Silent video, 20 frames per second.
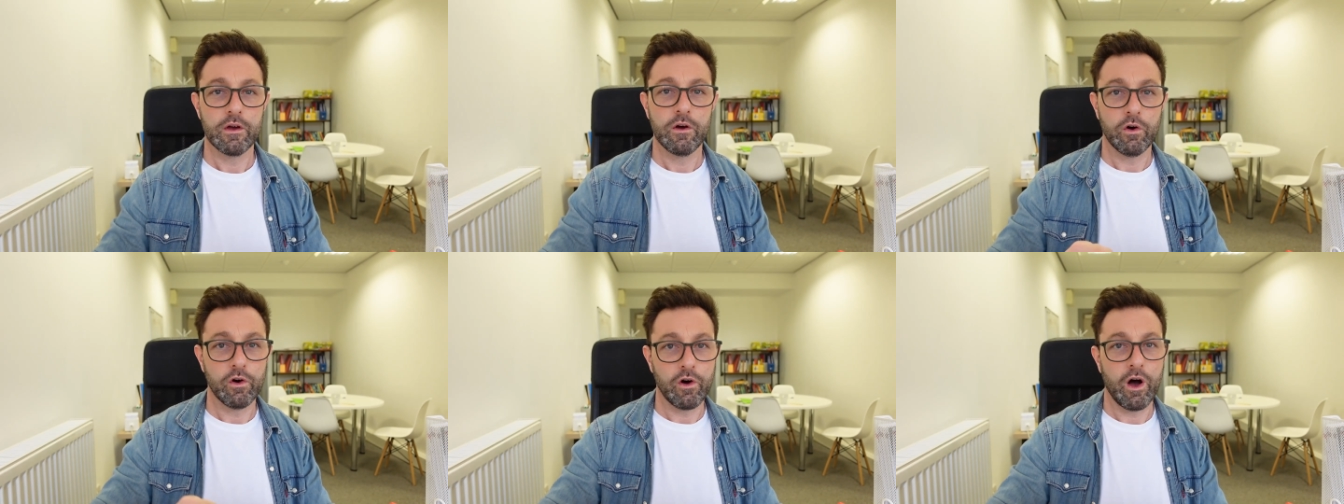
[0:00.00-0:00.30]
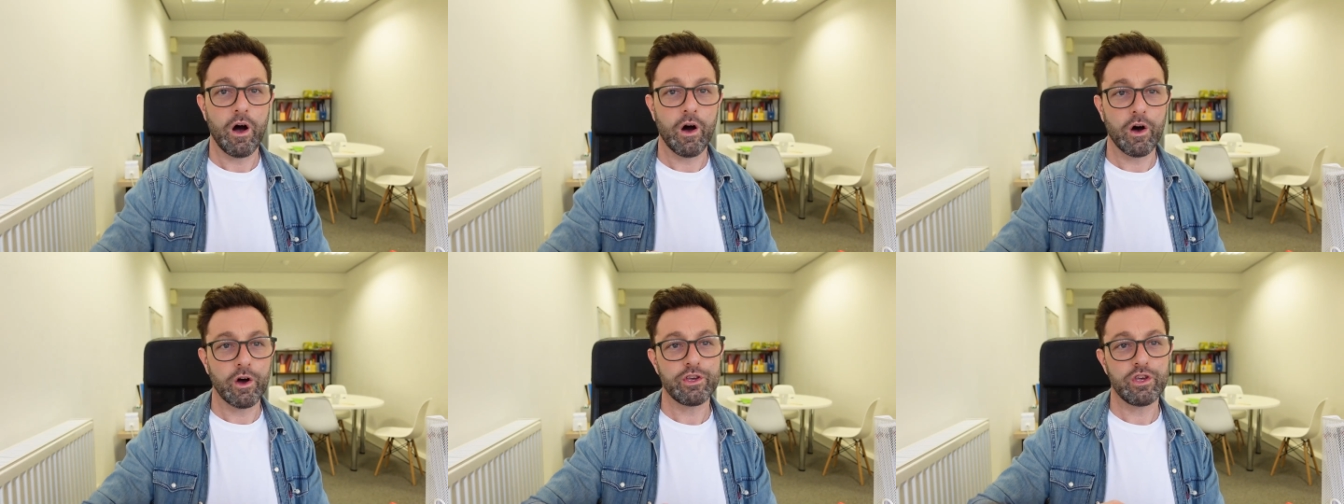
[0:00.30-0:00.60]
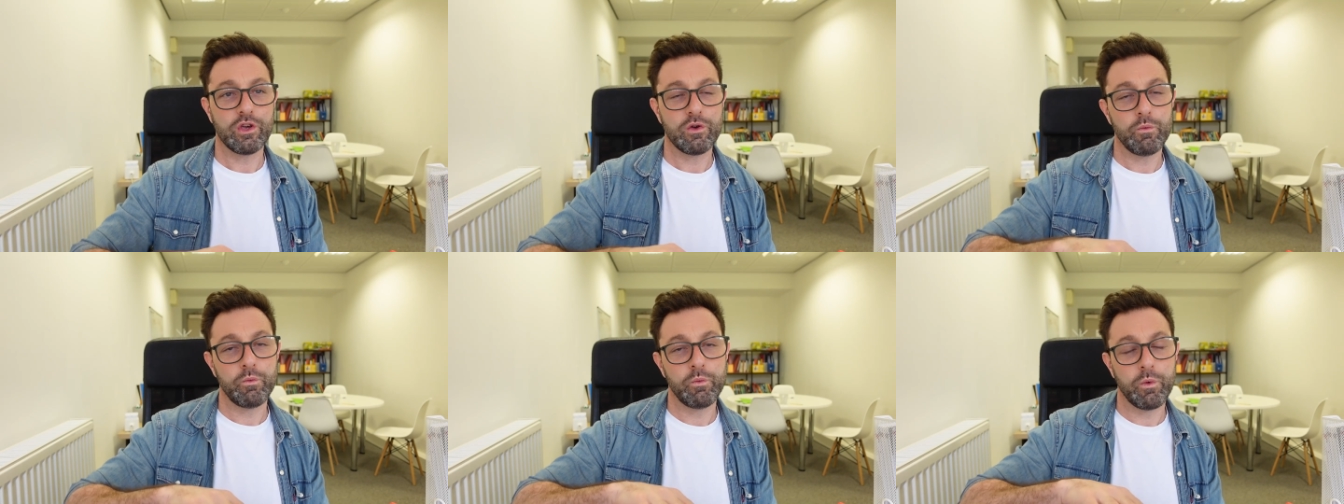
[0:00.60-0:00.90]
Or are
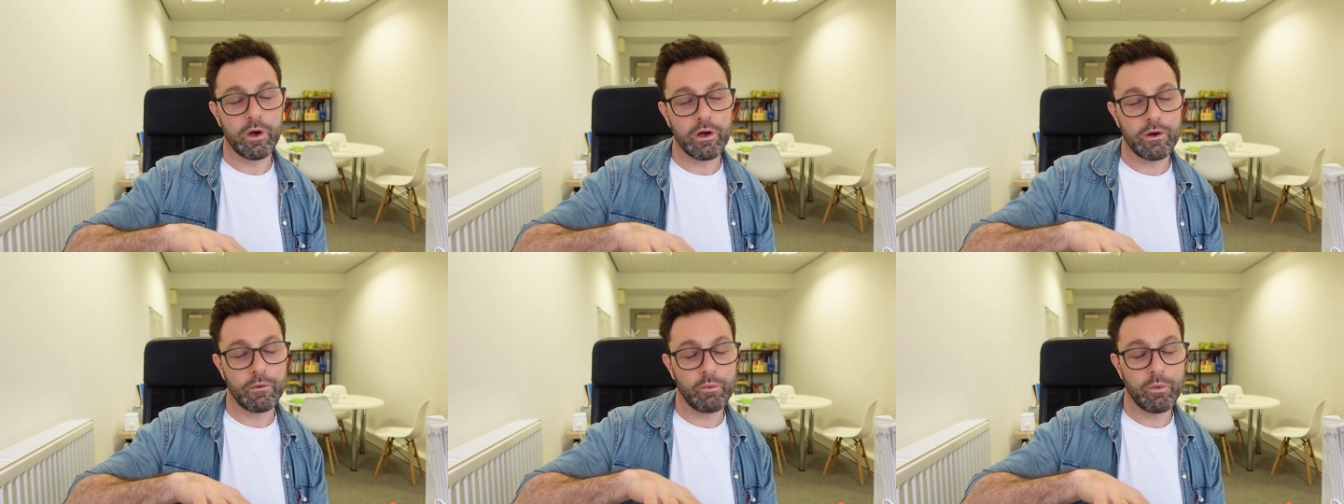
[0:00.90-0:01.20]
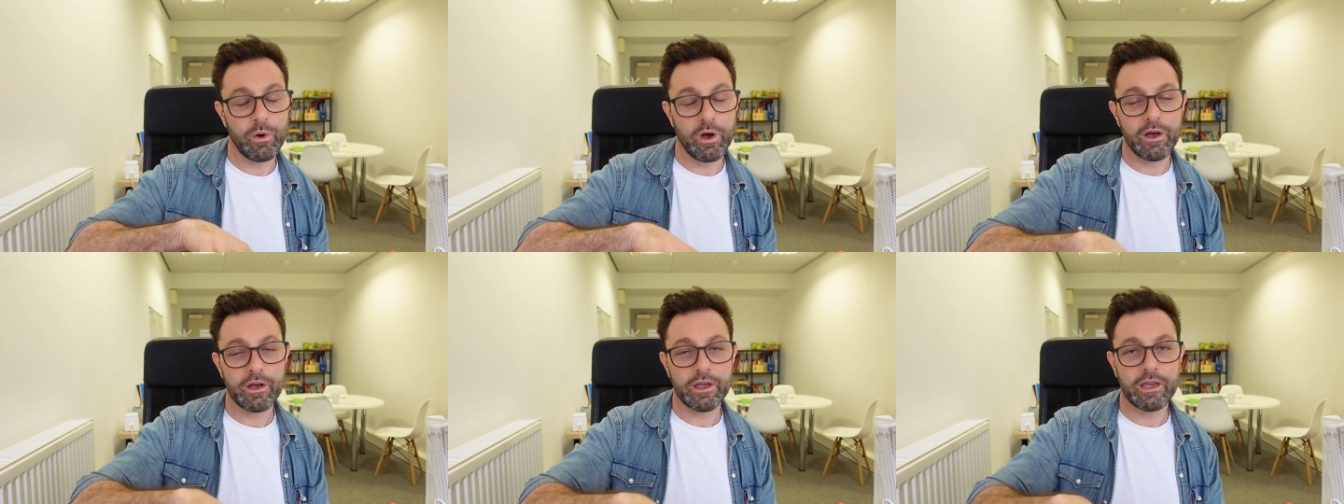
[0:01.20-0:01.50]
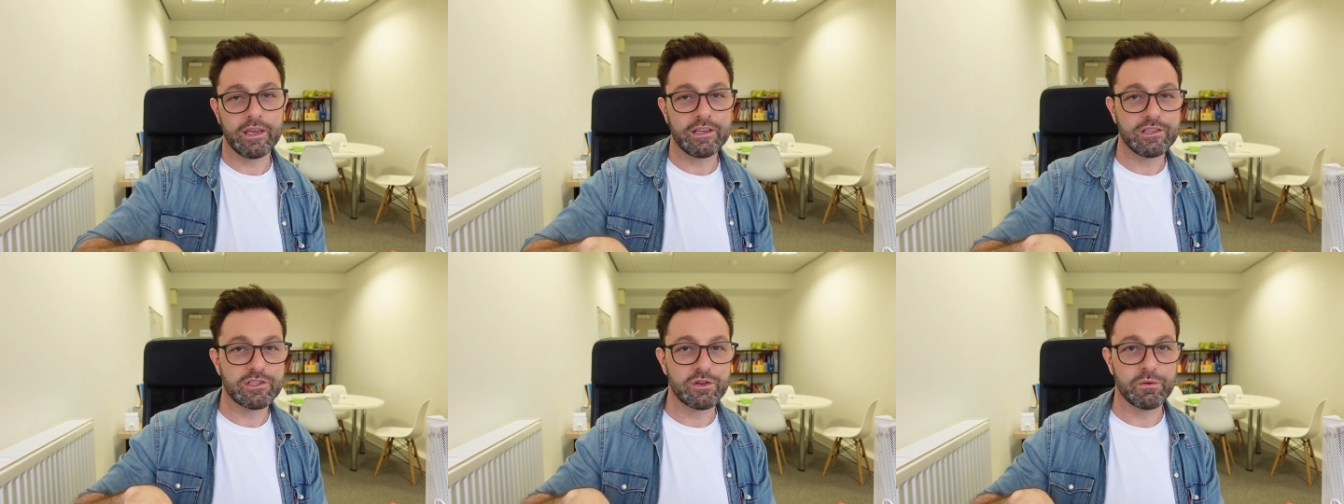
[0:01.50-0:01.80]
you wor-
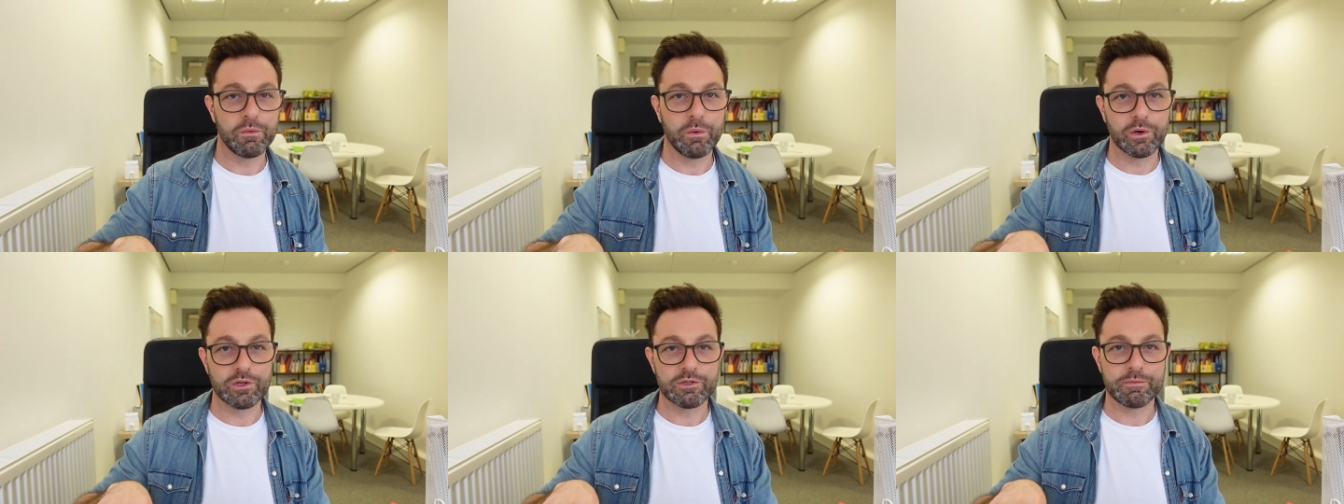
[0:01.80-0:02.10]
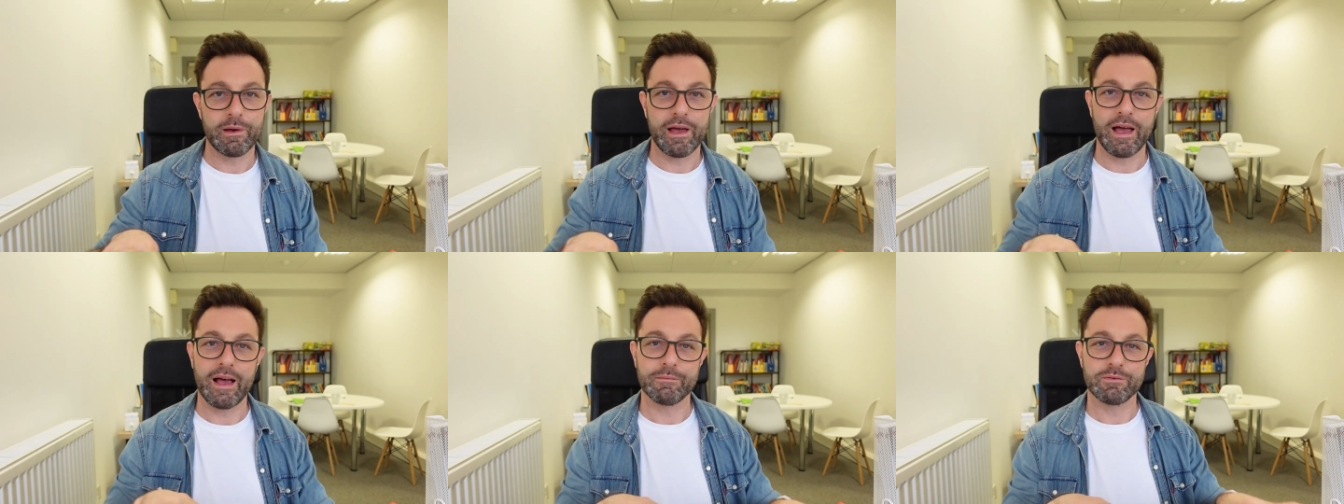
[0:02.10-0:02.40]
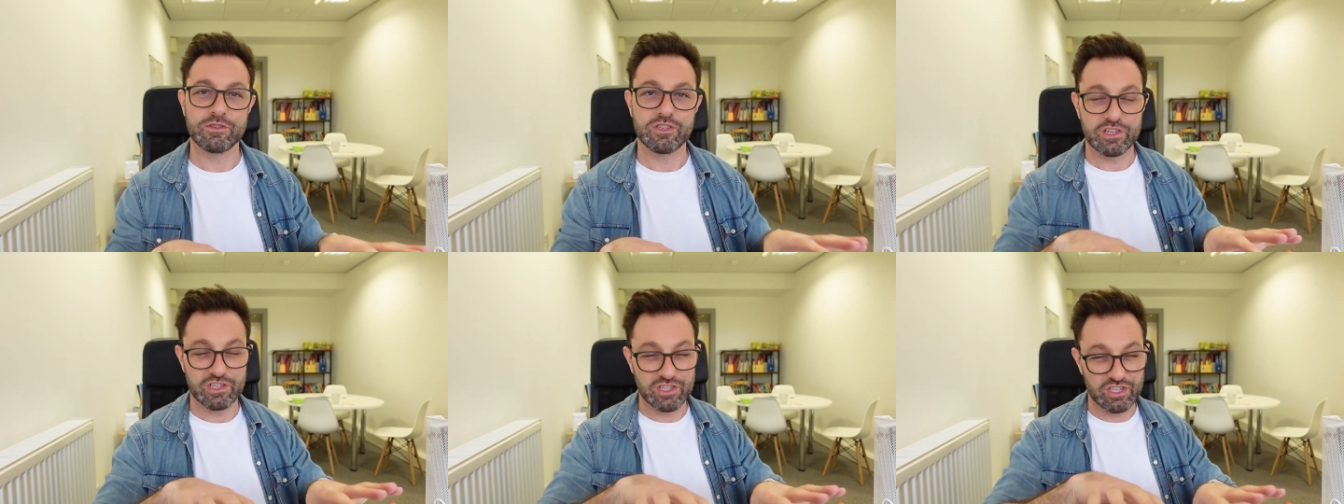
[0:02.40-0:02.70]
working towards
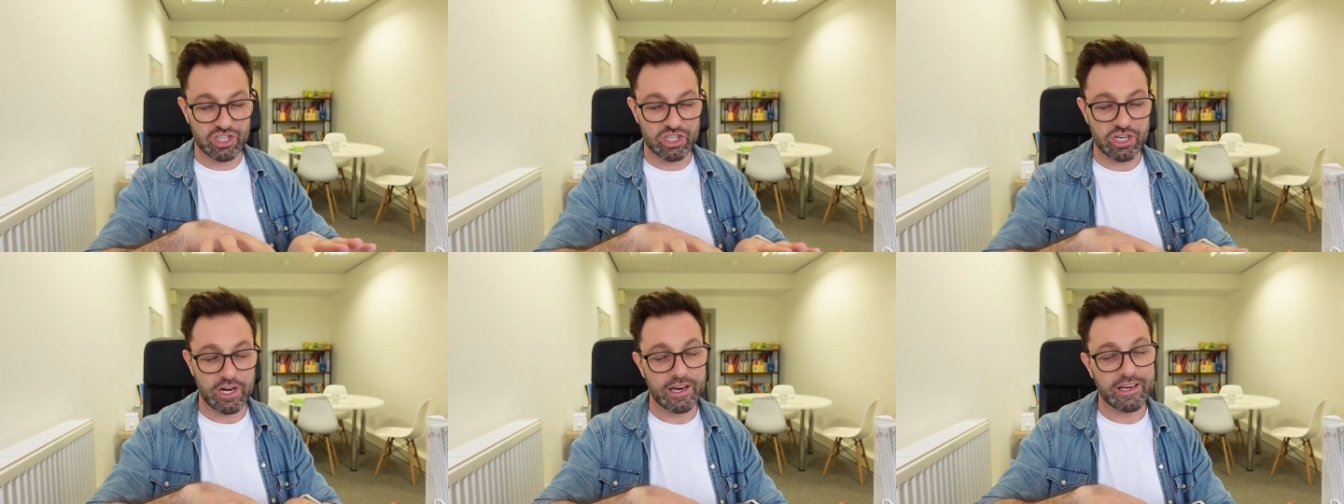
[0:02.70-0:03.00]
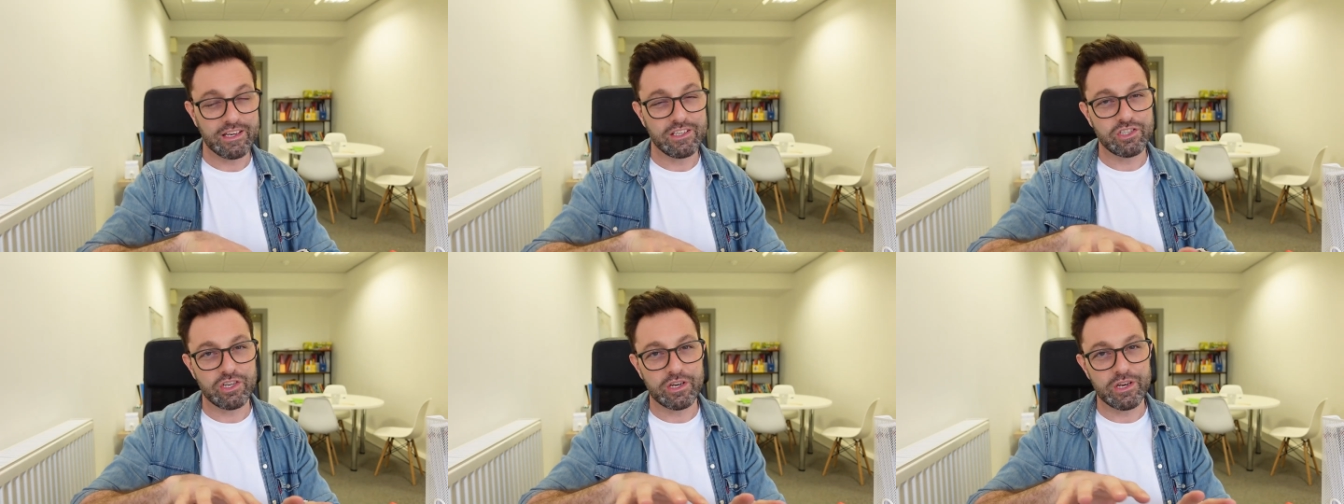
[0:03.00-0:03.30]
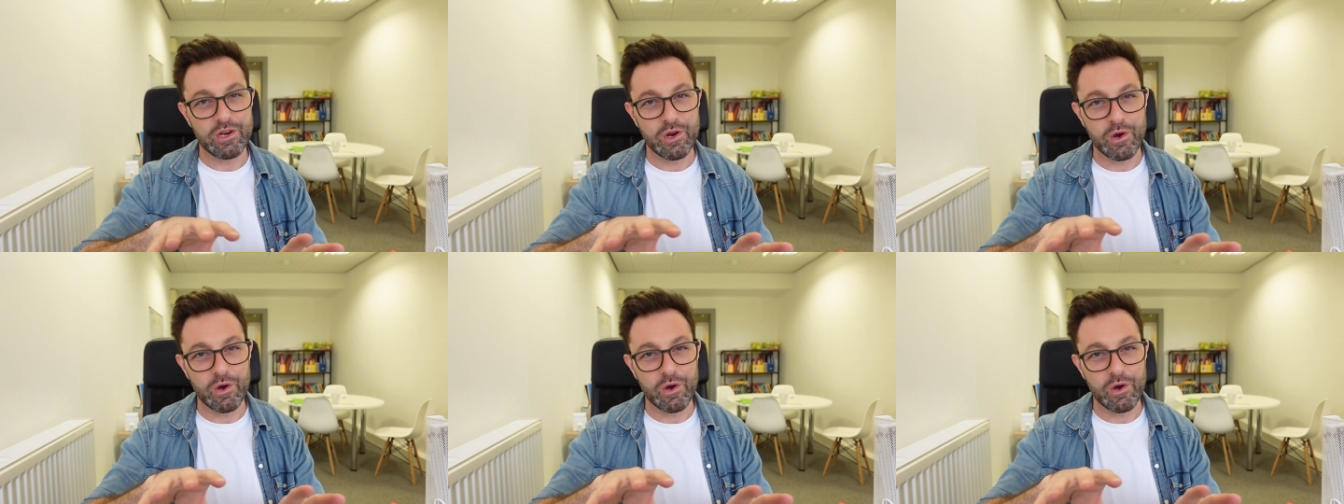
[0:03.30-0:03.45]
perhaps just changing